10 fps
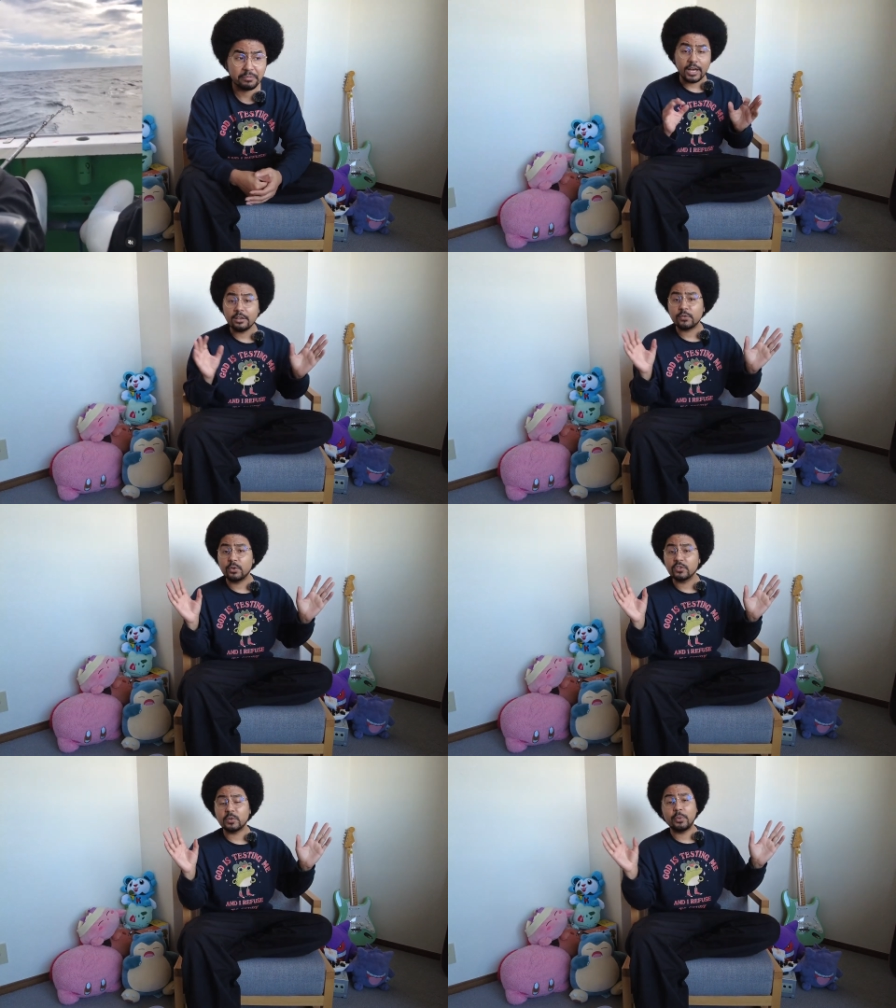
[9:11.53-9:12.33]
And of
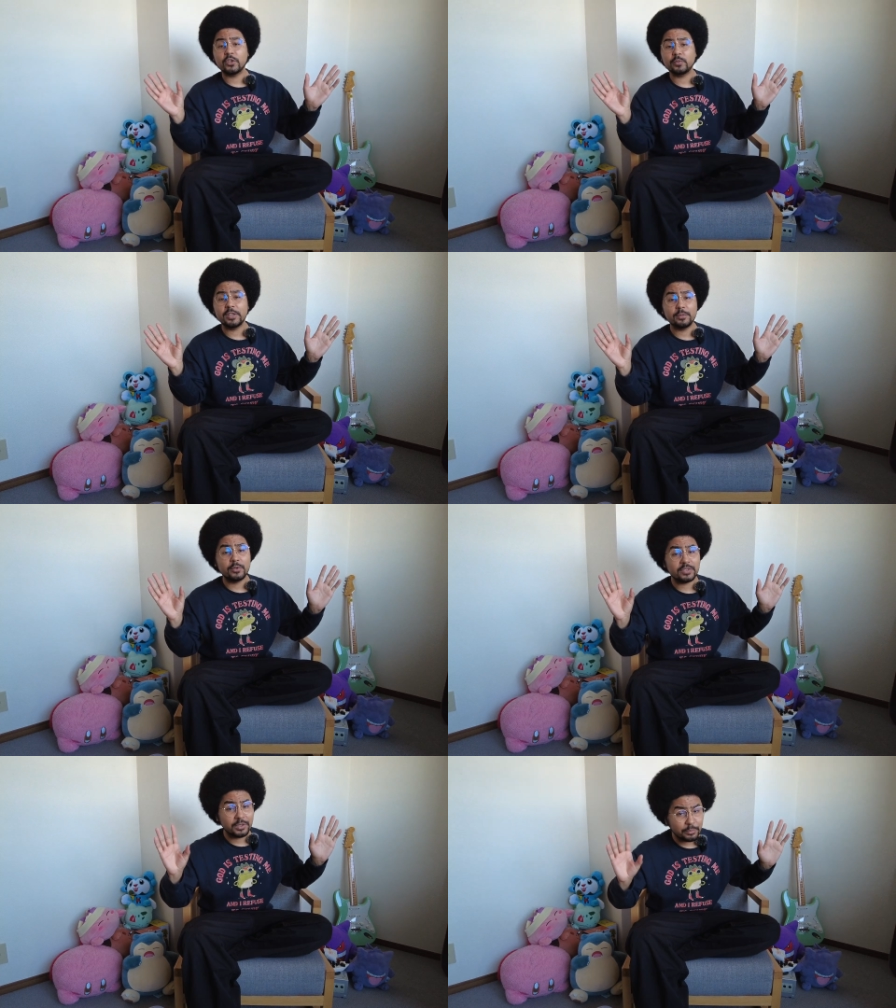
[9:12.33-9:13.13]
course, possibly the
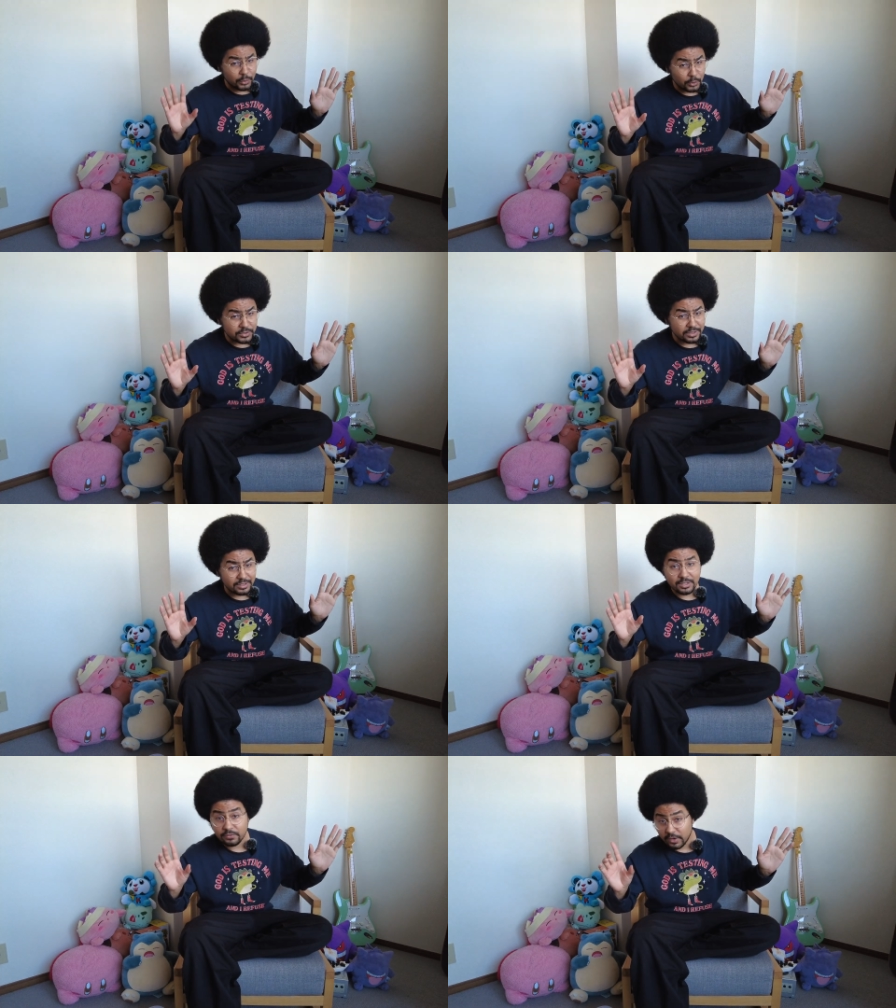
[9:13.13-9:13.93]
most important
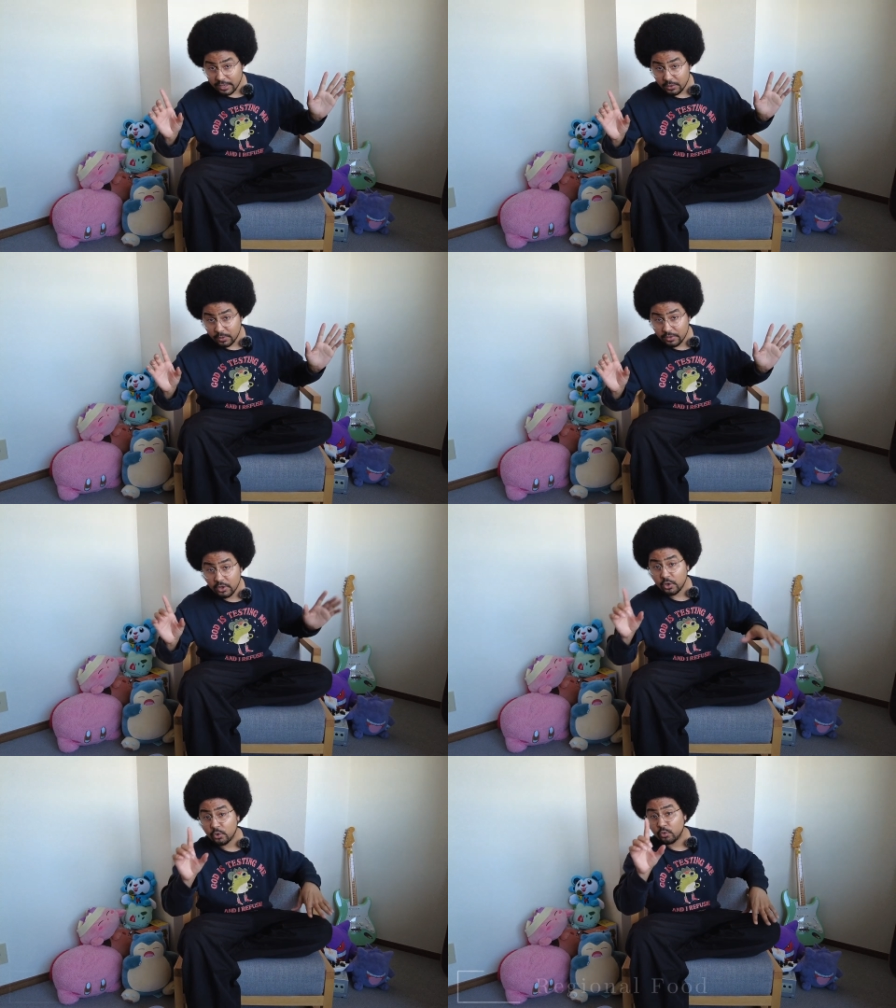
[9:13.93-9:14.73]
thing for anyone,
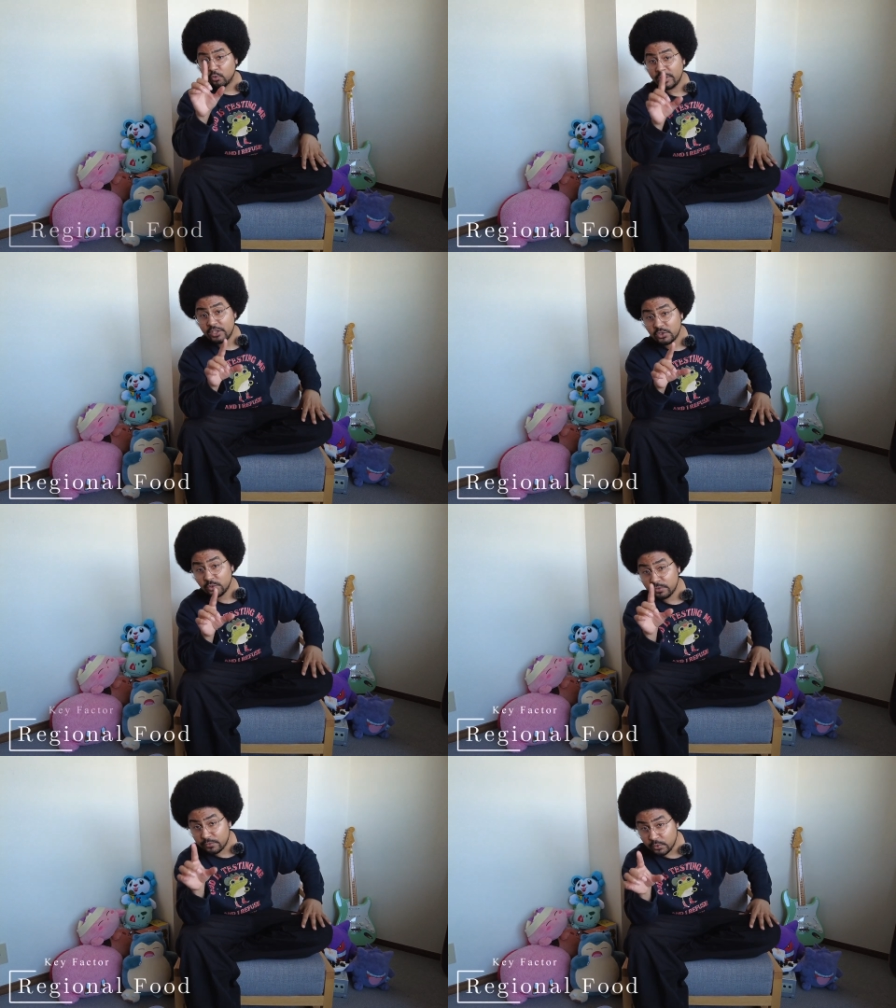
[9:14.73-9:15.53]

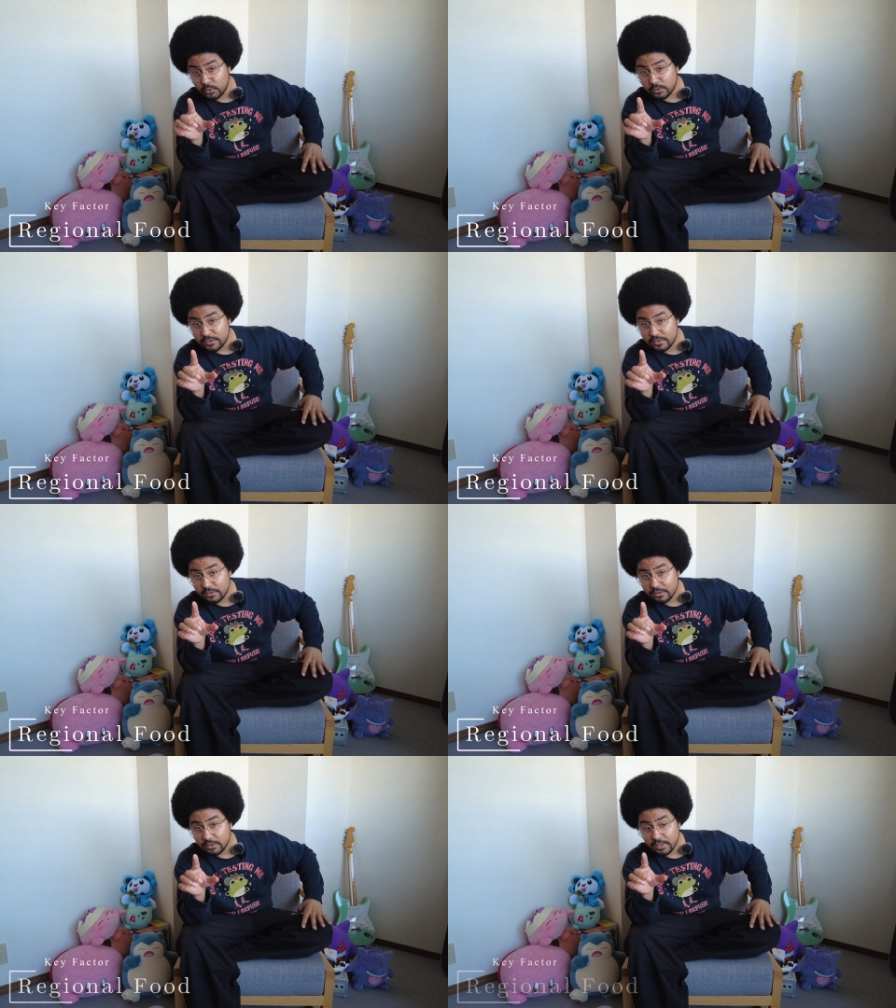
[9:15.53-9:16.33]
regional foods
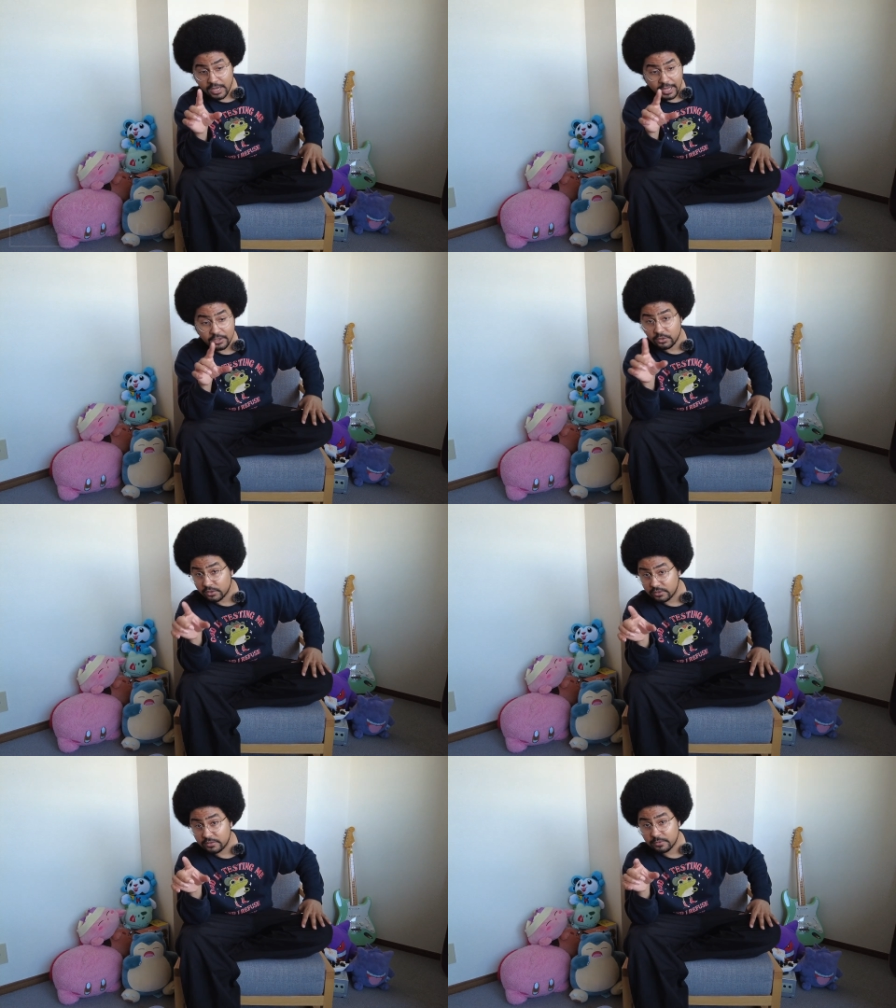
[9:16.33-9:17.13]
and
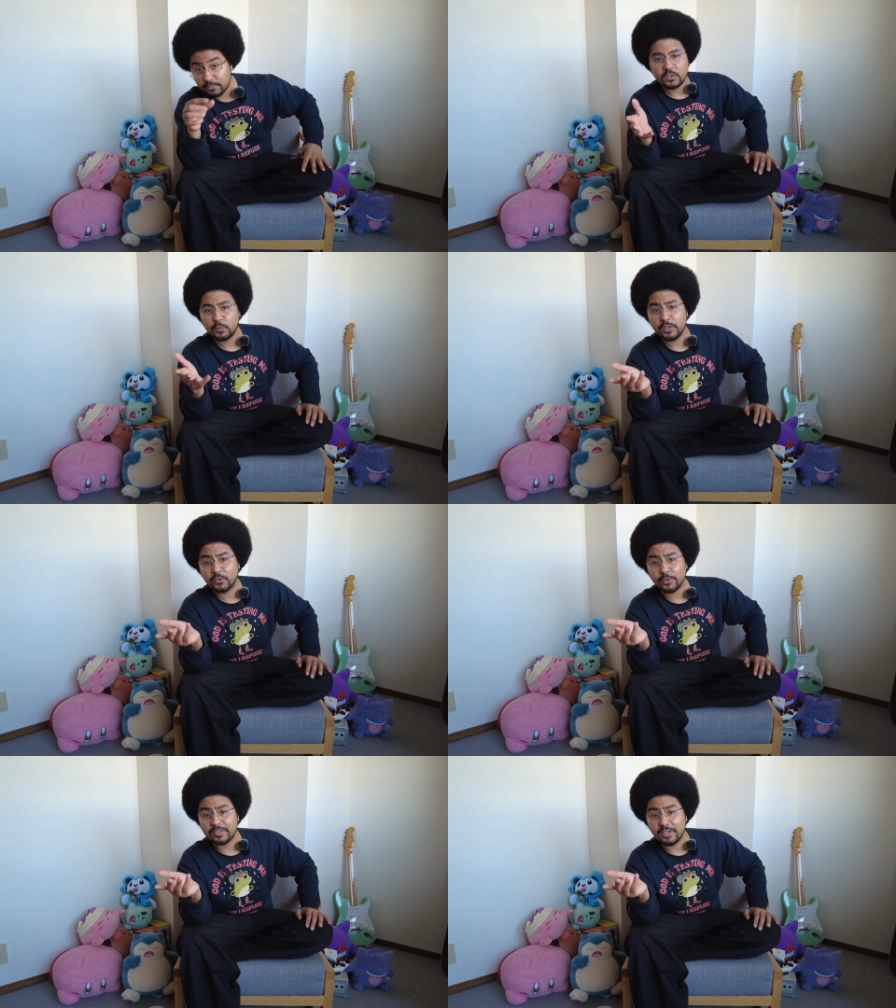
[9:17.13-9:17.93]
goods. Speaks
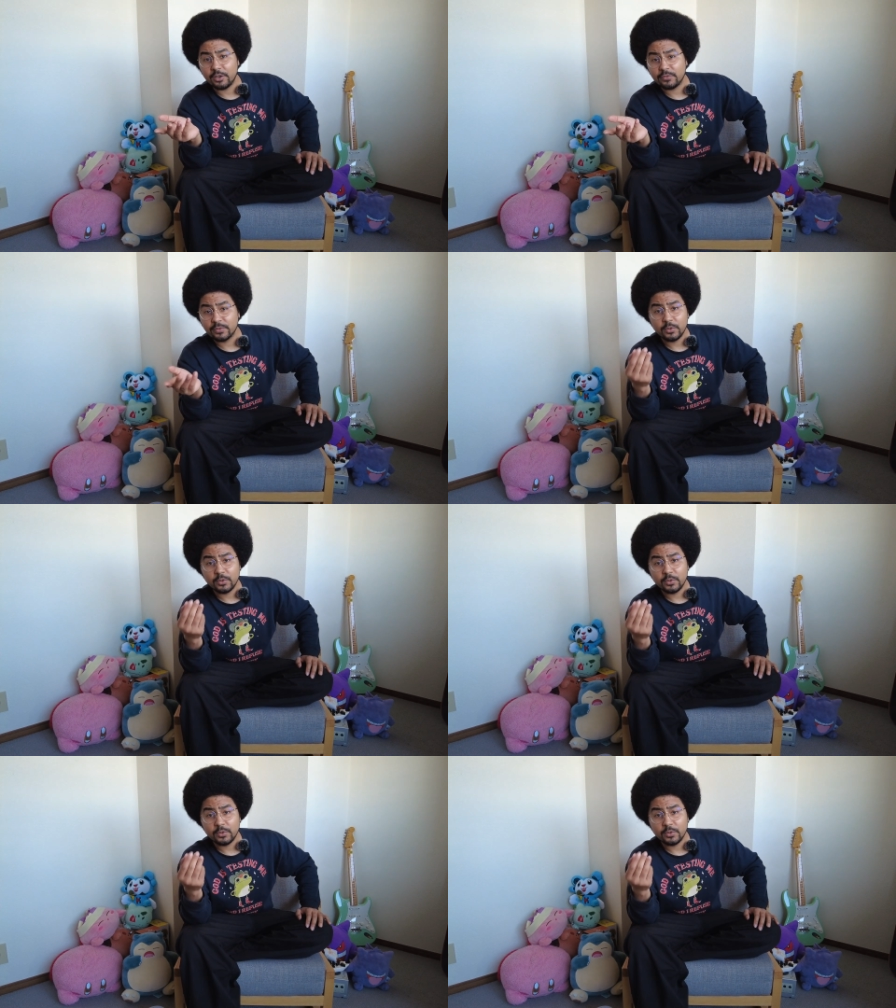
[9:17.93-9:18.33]
for itself.